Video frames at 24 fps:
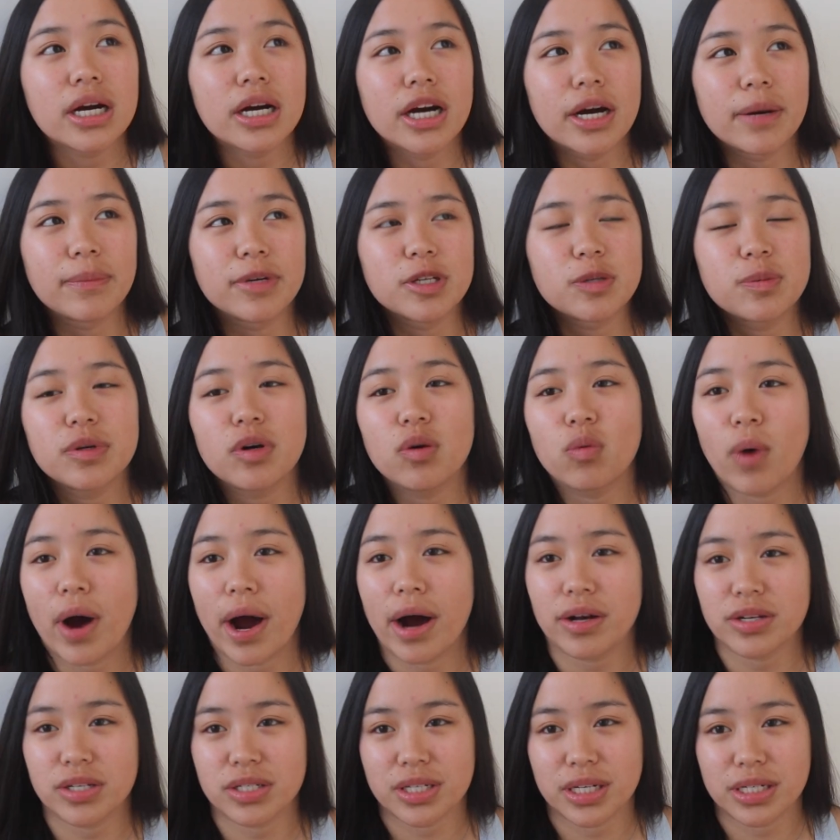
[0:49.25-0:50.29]
It's been a
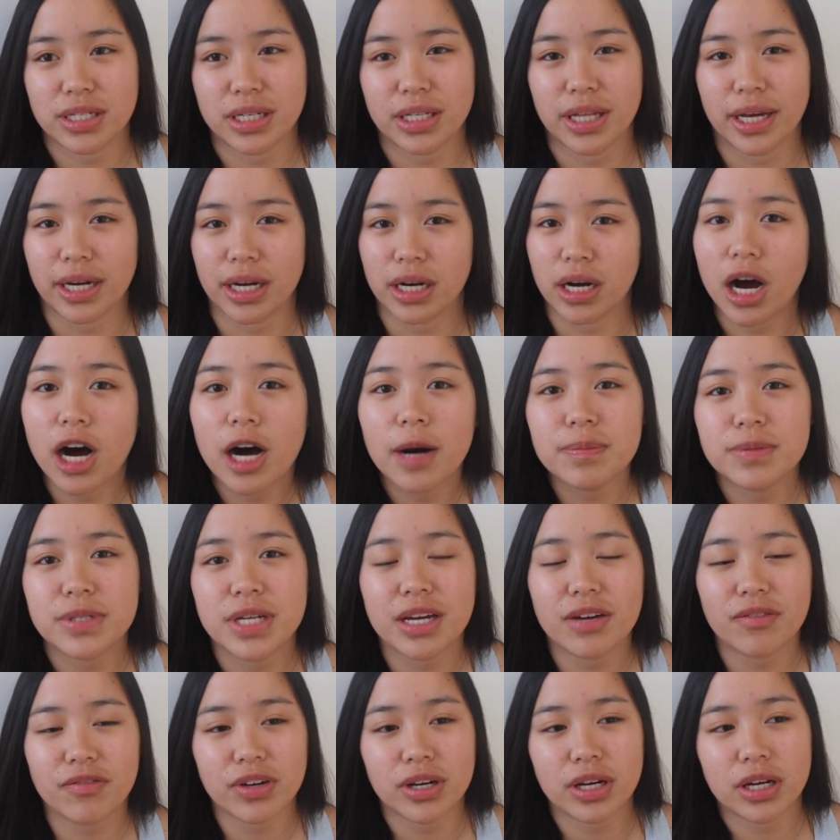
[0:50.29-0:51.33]
while since I did like an
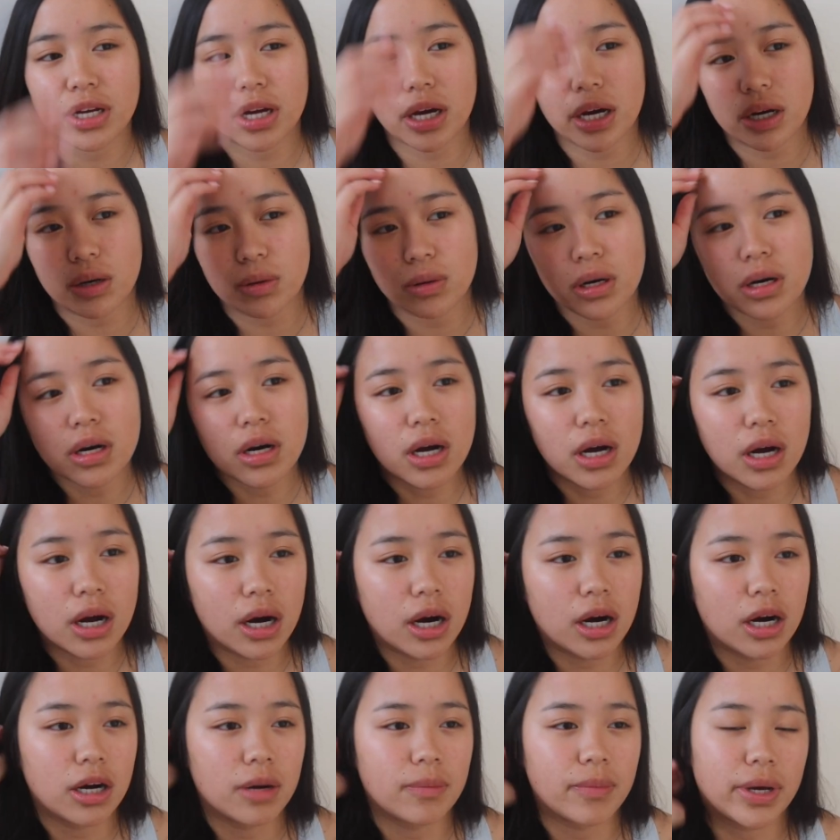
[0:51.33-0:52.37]
update video,
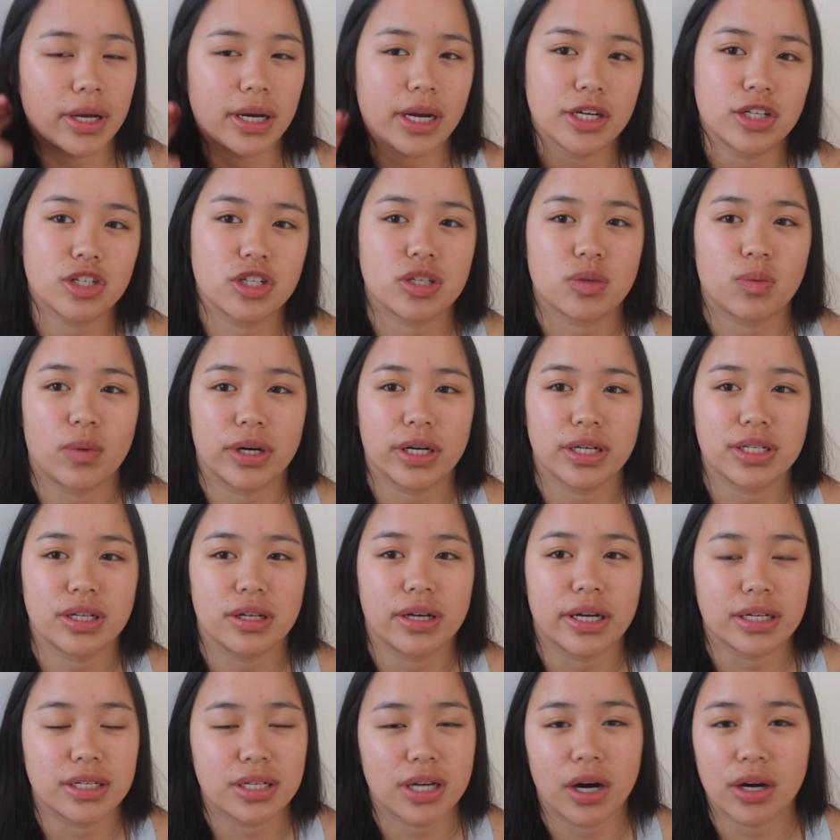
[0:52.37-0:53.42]
and I just wanted to
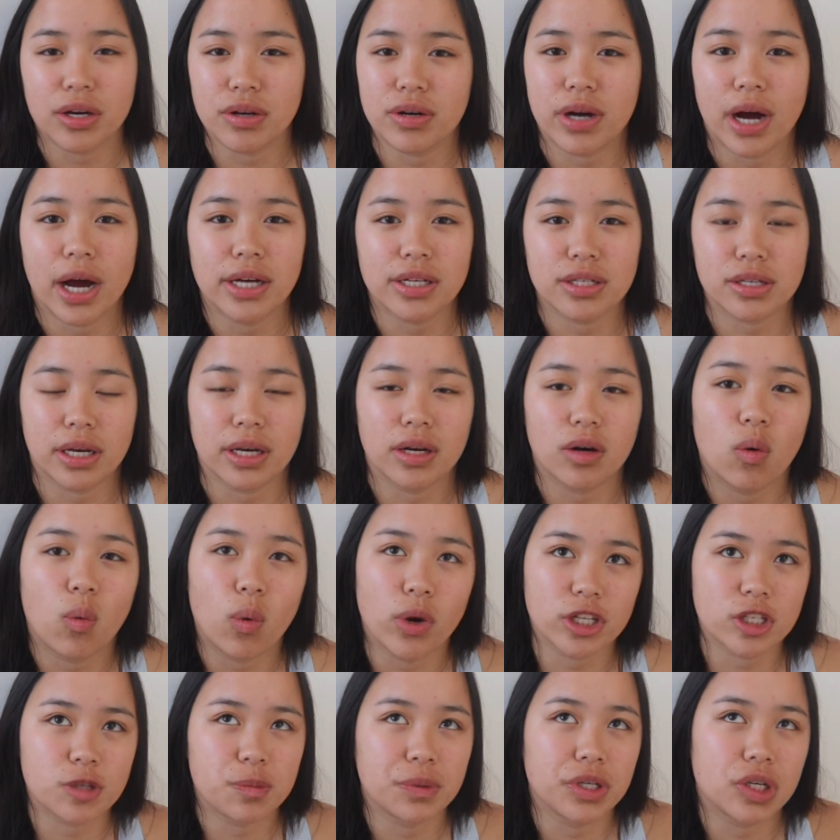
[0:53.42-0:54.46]
like tell you guys like
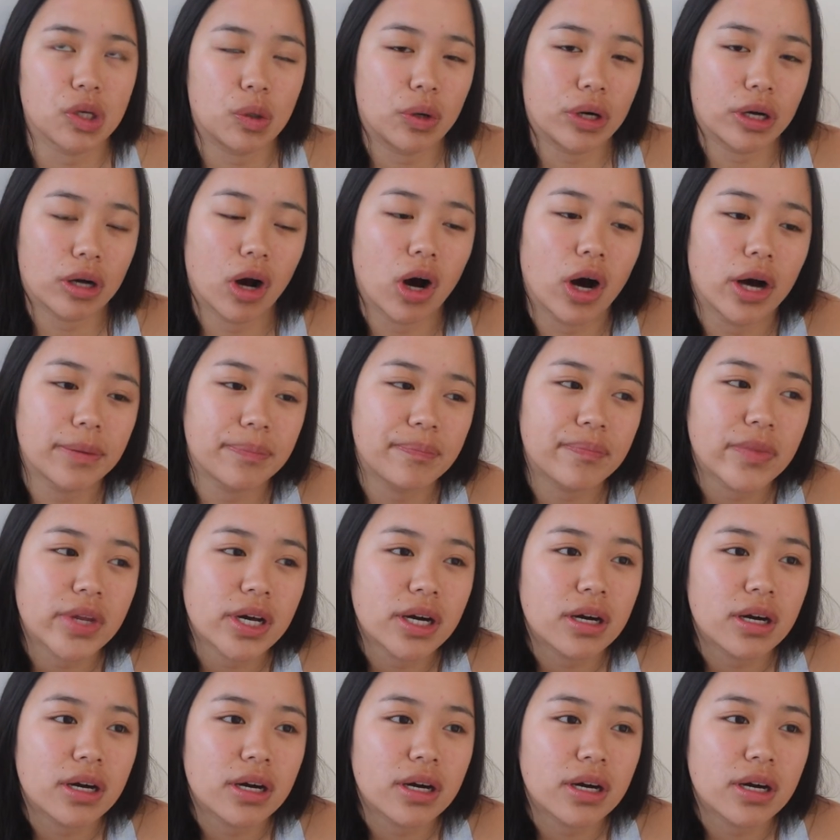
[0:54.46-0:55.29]
what's been going on.